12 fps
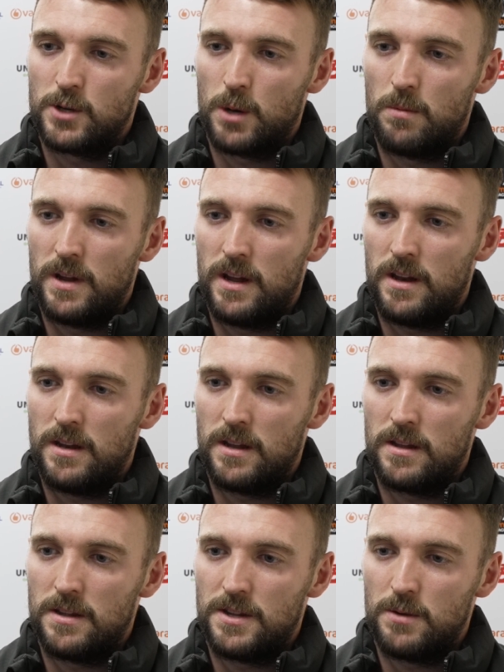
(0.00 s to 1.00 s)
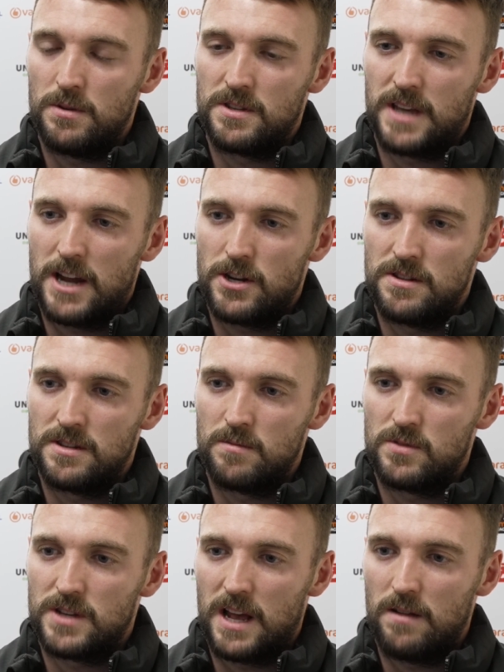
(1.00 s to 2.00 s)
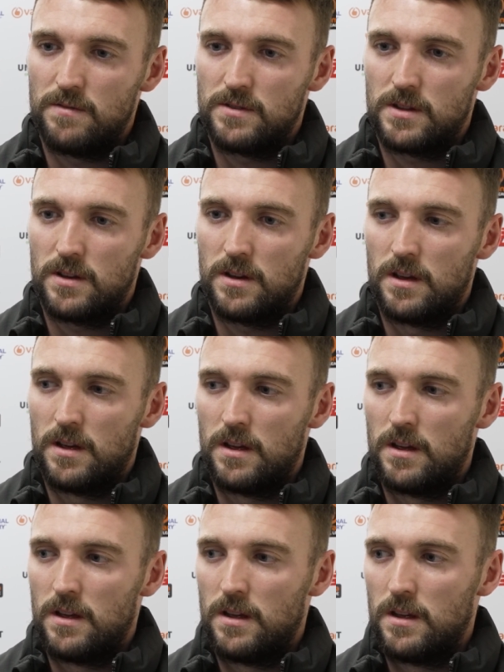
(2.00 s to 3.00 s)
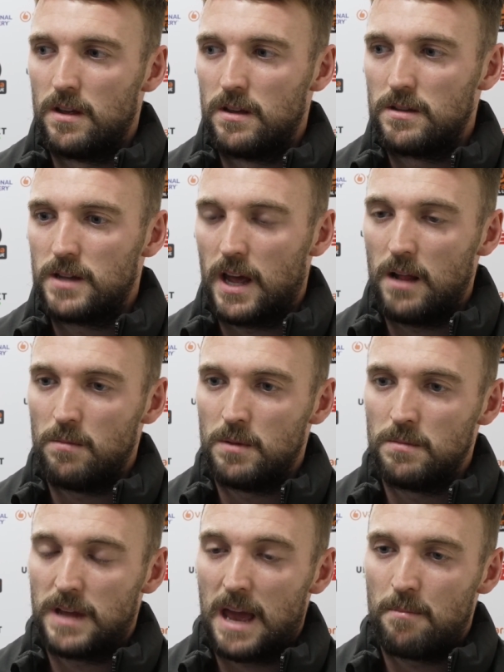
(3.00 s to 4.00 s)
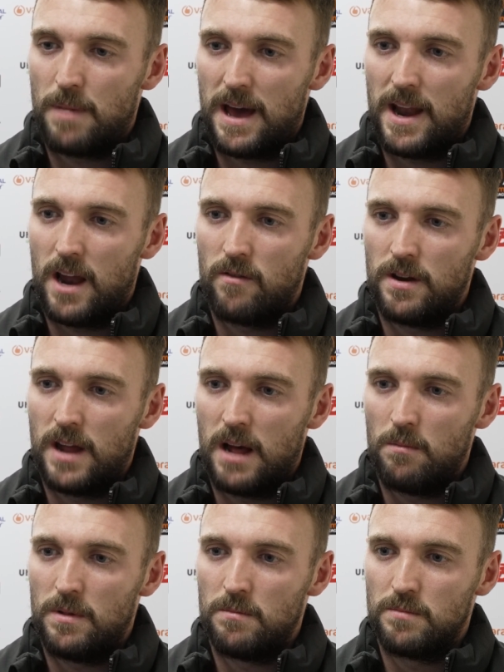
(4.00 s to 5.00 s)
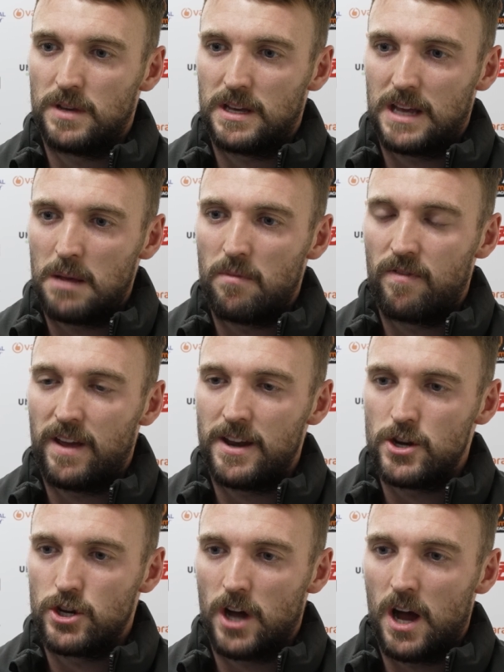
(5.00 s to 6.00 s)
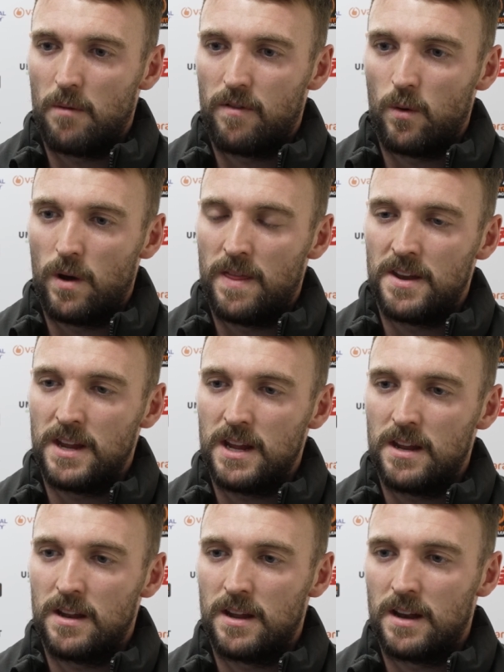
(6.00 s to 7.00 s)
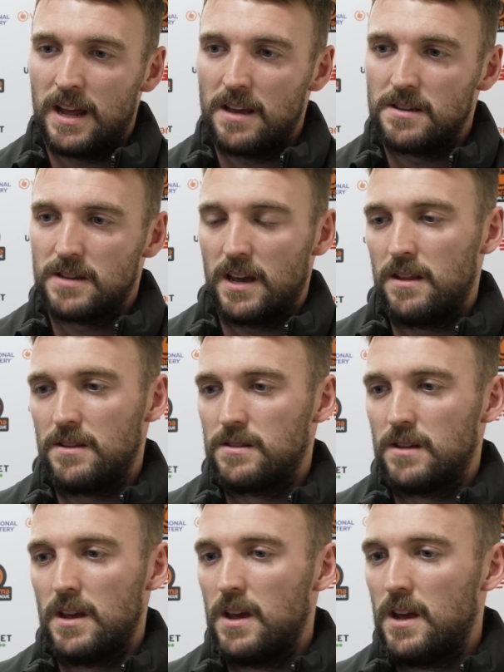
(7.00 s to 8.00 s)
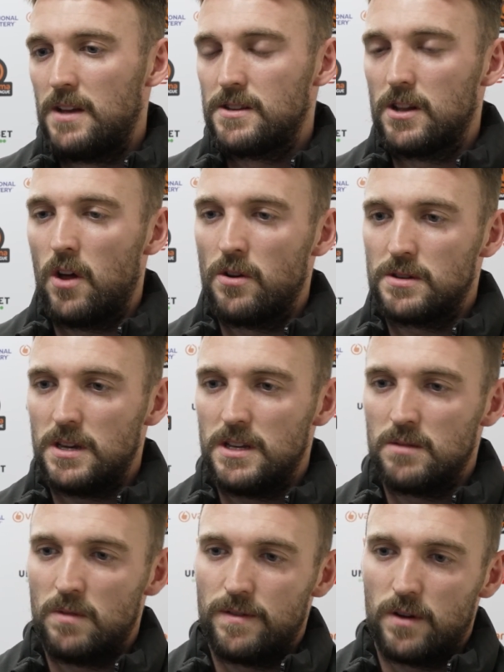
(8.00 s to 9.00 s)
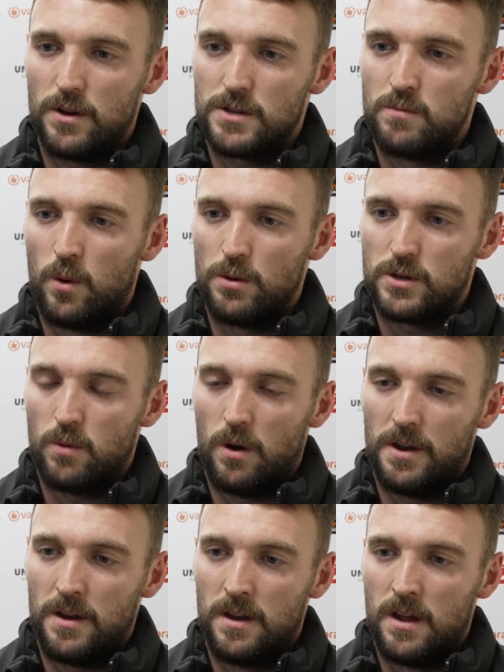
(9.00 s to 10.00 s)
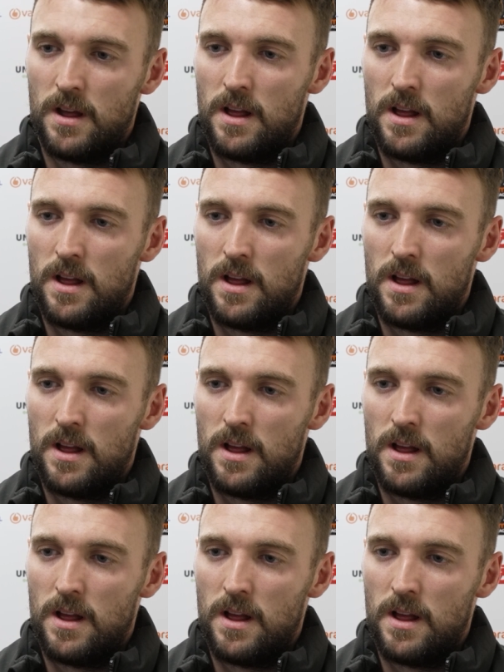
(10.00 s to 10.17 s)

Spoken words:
coming in, and they're doing sessions themselves to help them get better and help them keep fit and sharp for when they're needed. And like you said, it's a long season. We've got a small squad and